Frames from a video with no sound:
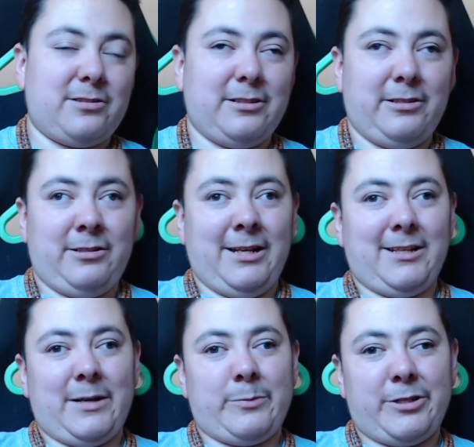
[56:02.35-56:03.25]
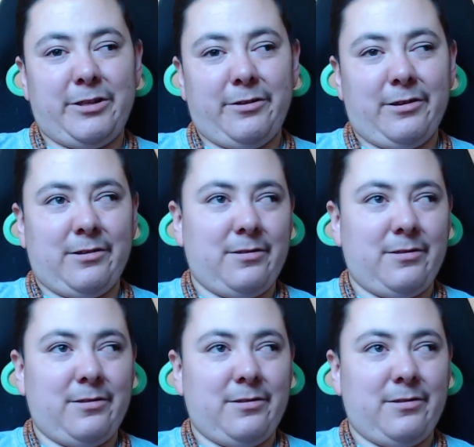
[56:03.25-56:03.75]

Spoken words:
the nighttime qigong,